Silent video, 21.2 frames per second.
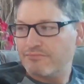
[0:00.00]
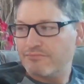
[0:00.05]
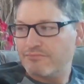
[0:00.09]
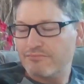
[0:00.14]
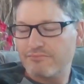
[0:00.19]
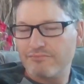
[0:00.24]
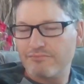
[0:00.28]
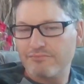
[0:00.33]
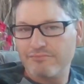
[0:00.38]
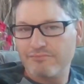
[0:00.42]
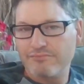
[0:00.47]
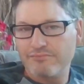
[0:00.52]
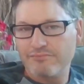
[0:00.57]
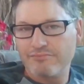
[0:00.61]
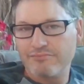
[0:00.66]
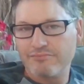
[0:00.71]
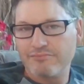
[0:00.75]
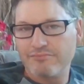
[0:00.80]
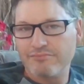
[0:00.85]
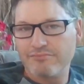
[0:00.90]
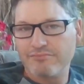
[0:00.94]

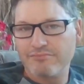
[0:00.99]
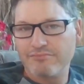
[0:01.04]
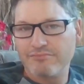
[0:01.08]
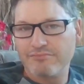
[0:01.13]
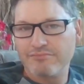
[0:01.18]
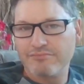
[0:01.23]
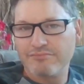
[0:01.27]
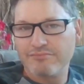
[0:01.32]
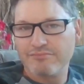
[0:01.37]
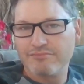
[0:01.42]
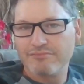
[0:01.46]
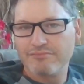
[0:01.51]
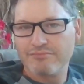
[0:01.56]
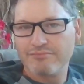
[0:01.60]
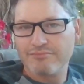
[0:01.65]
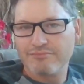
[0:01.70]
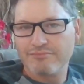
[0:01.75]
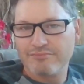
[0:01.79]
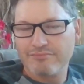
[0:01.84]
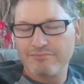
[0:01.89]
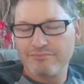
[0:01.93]

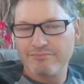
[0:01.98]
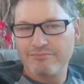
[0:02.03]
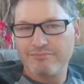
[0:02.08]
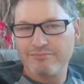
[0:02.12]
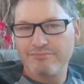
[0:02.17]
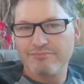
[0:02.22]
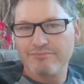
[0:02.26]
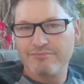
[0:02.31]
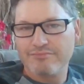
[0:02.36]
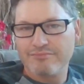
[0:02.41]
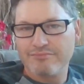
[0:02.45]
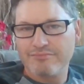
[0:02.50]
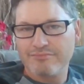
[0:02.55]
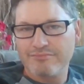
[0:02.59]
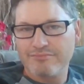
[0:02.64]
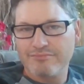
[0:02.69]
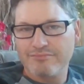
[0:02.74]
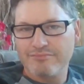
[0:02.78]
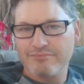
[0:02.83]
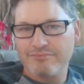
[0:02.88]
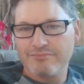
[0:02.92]

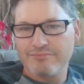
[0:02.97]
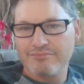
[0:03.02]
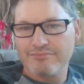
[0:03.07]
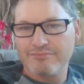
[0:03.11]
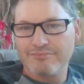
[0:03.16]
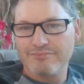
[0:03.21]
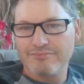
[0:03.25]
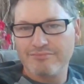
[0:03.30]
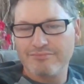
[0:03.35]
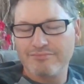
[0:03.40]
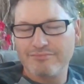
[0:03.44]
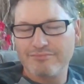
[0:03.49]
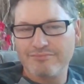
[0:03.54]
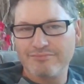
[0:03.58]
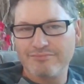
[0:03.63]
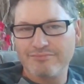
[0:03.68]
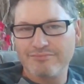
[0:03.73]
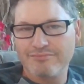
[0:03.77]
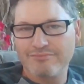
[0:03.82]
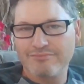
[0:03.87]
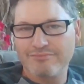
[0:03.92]

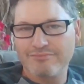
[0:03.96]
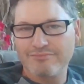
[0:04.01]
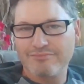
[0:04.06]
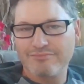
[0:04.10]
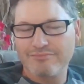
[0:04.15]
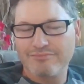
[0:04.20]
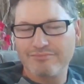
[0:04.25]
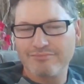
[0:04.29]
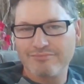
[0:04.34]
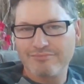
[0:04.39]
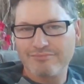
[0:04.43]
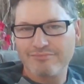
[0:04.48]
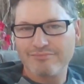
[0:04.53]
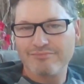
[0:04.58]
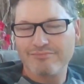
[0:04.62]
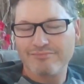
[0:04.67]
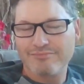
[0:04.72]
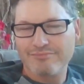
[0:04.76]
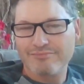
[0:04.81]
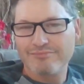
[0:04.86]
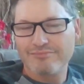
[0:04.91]
This person isn't speaking.